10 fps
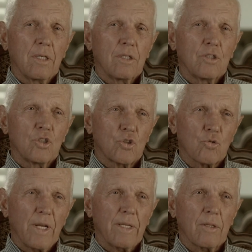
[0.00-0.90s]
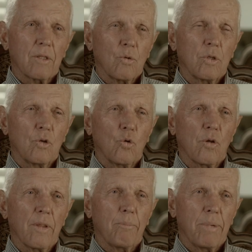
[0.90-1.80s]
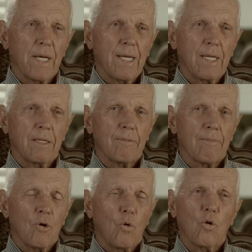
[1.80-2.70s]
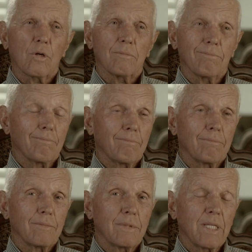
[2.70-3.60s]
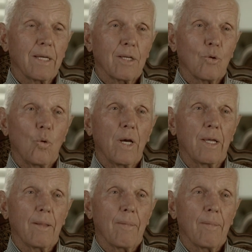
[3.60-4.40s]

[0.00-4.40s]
strength to endure the pain or take it away.